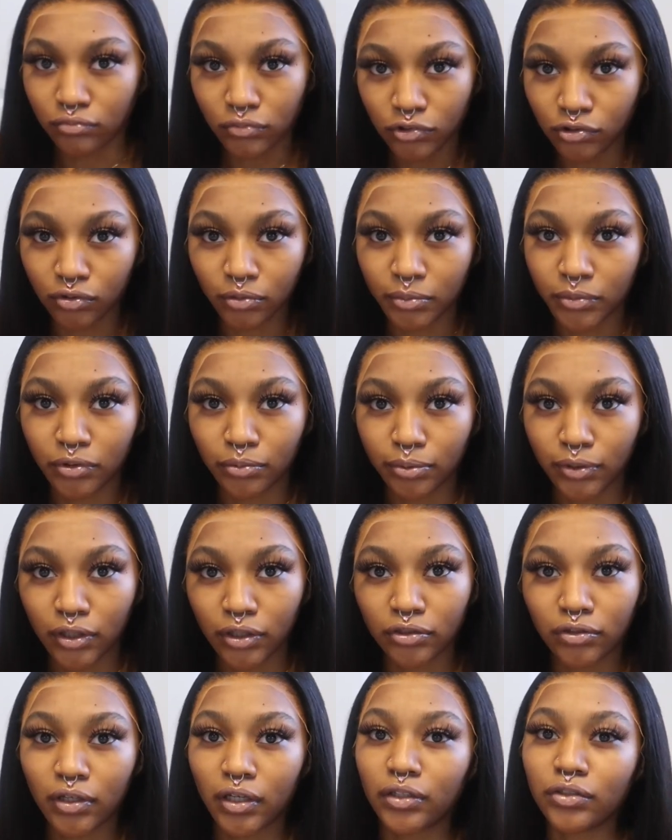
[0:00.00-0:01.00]
do a middle
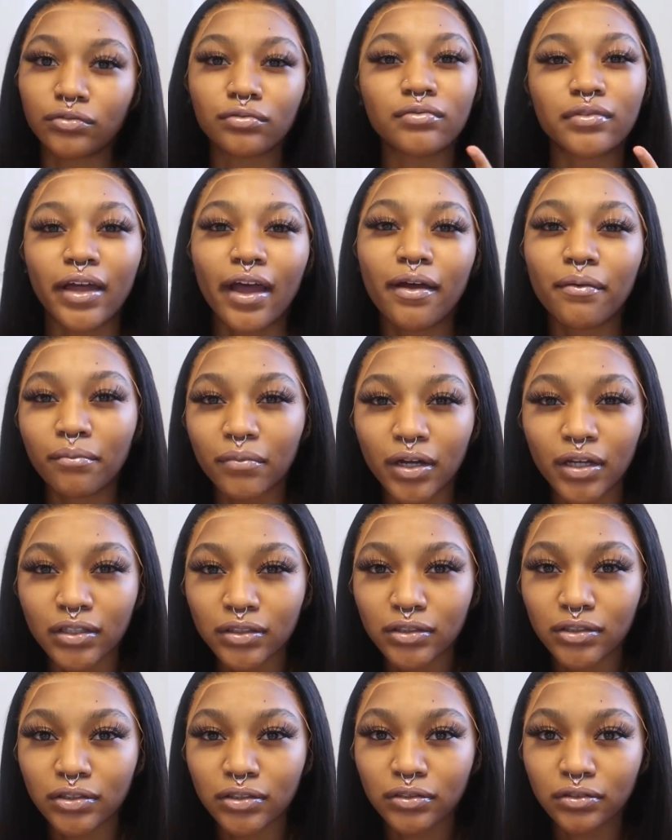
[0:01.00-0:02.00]
part, you can't do that
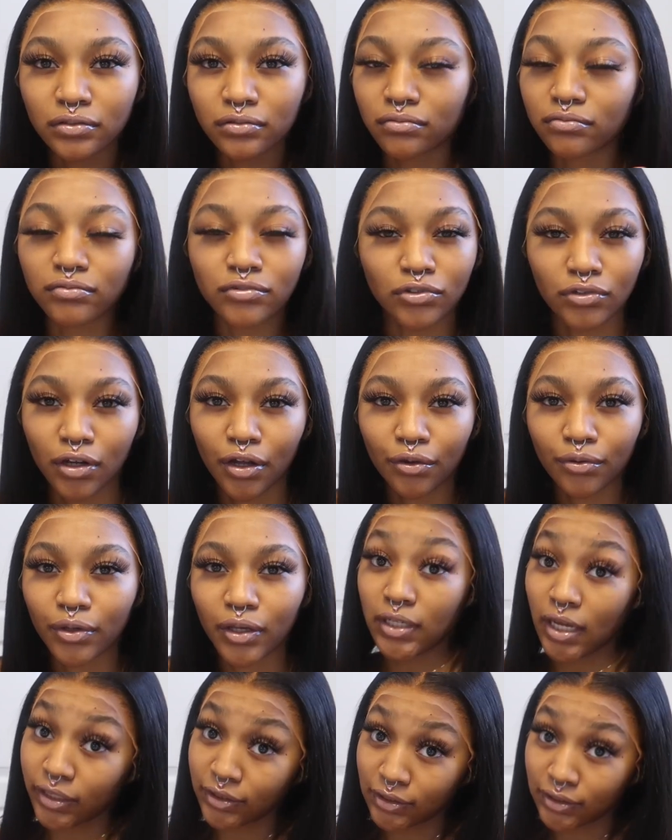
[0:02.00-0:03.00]
much. You know,
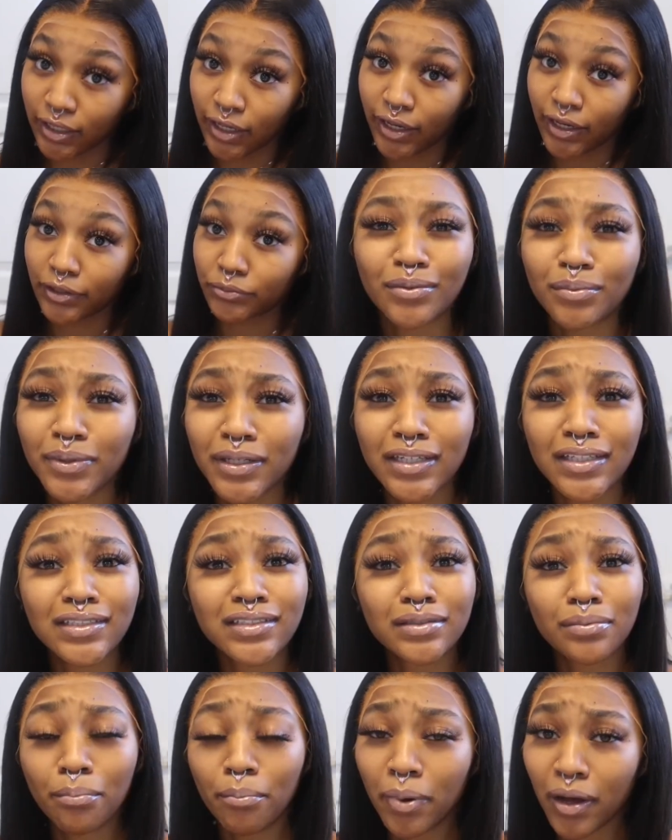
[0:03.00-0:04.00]
besides that, the wig
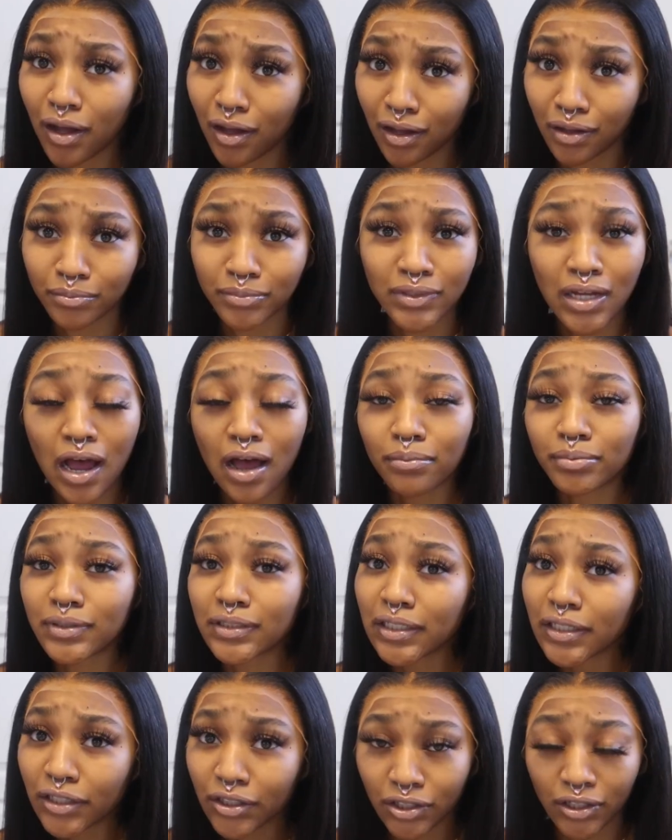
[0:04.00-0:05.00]
is bomb, top
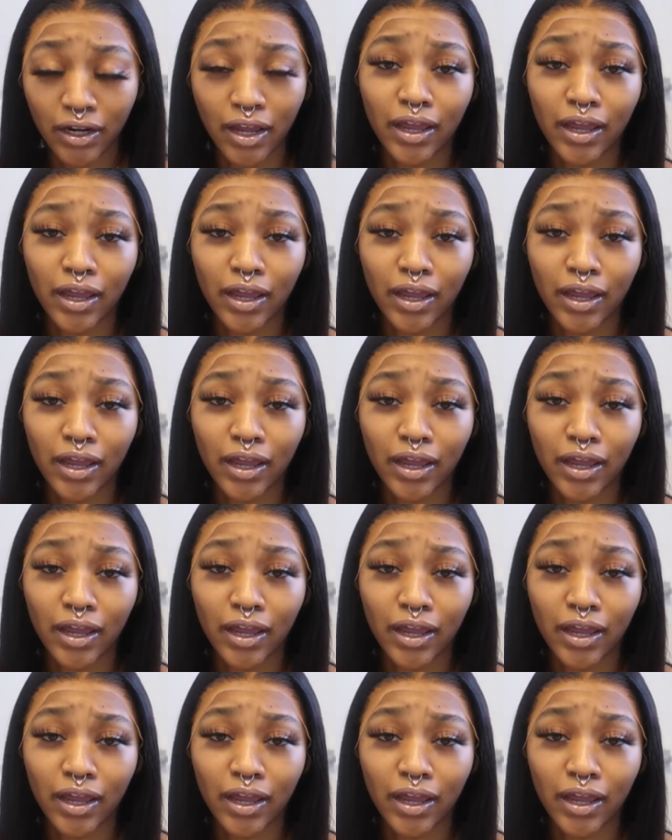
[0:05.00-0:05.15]
tier,